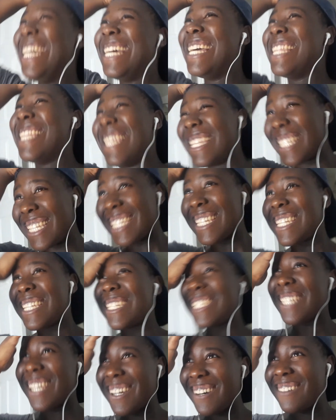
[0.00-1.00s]
this is
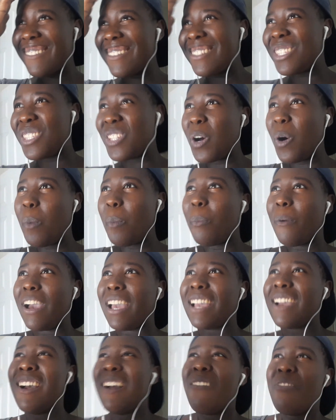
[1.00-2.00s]
so dope.
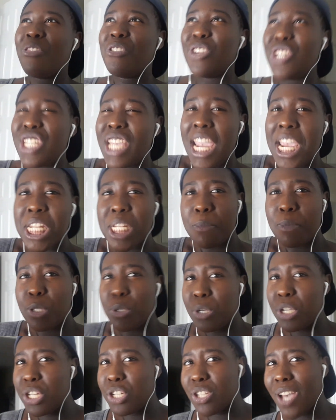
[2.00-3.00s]
Like, they're changing
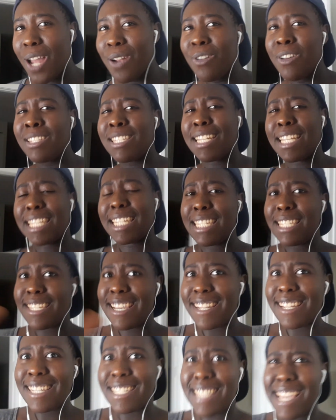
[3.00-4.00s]
between genres and
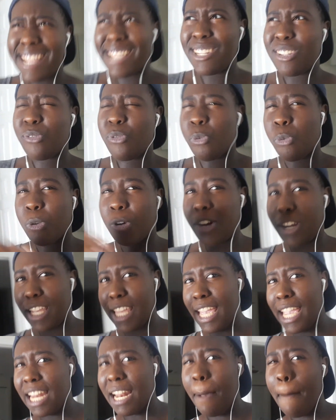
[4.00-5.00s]
aesthetics, and it's
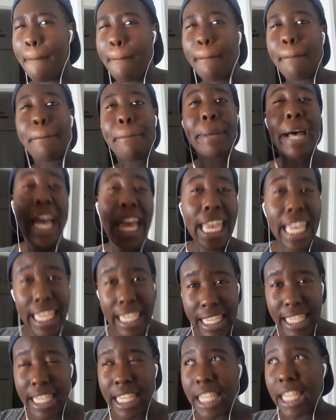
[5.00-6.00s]
working, and I'm buying
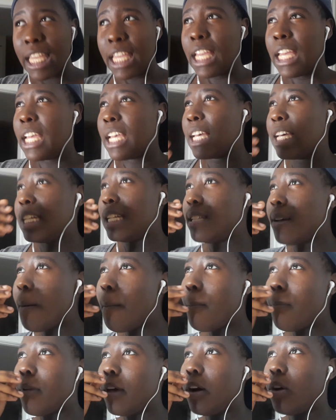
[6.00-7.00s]
it. Because
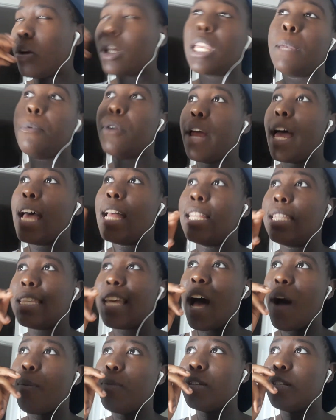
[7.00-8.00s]
Keep Your Head
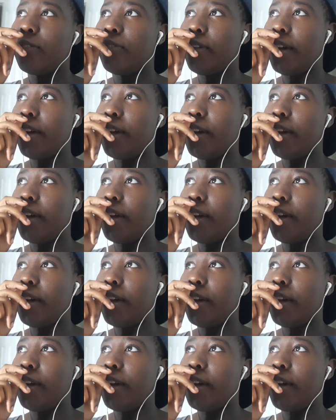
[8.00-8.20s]
Down was